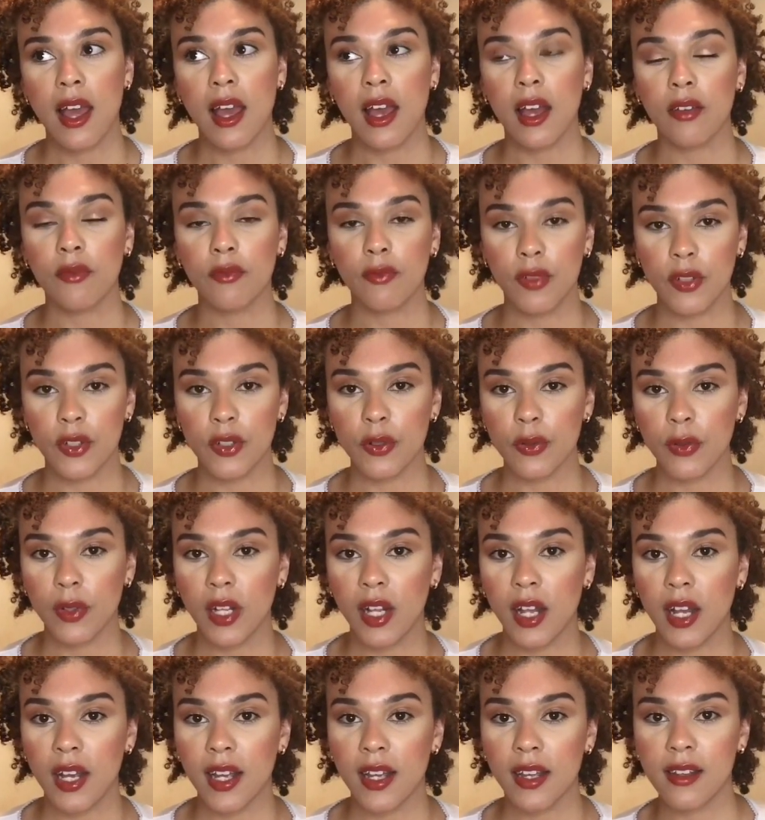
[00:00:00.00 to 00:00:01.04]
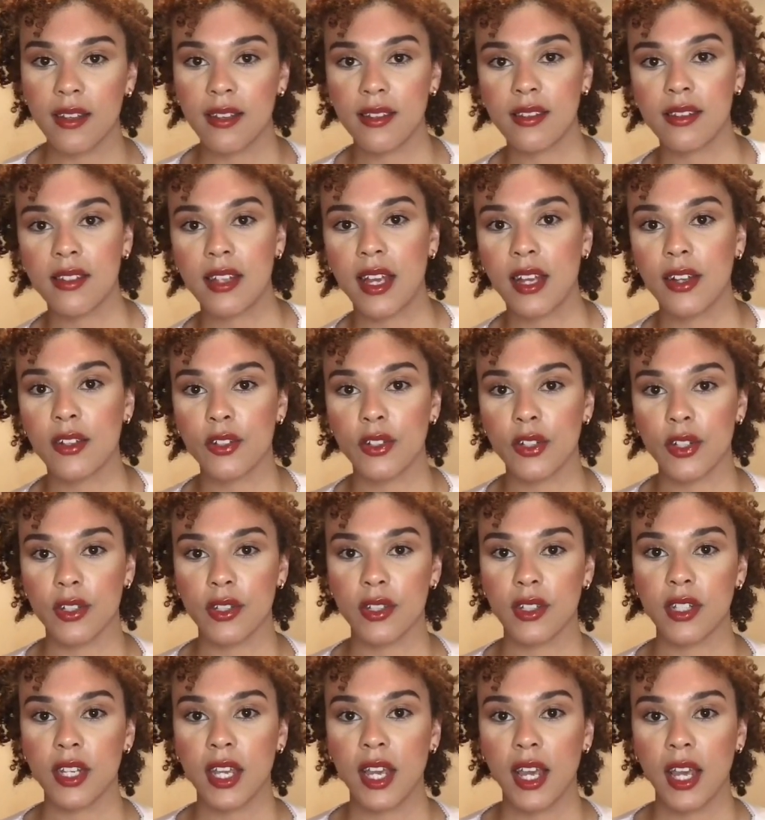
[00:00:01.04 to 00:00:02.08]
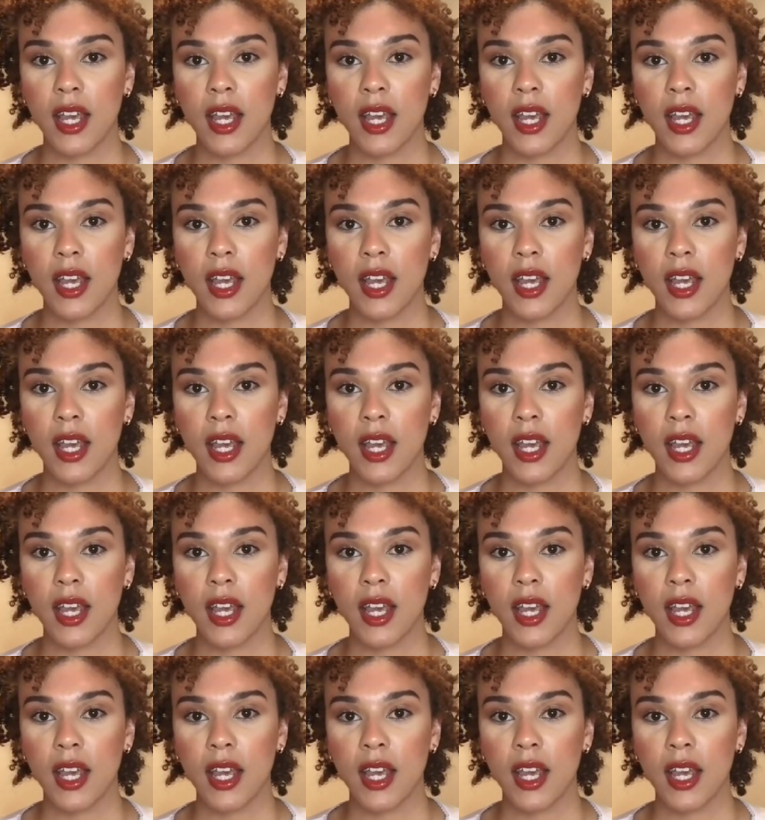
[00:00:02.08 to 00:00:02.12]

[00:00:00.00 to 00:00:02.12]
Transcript: and visualize, and just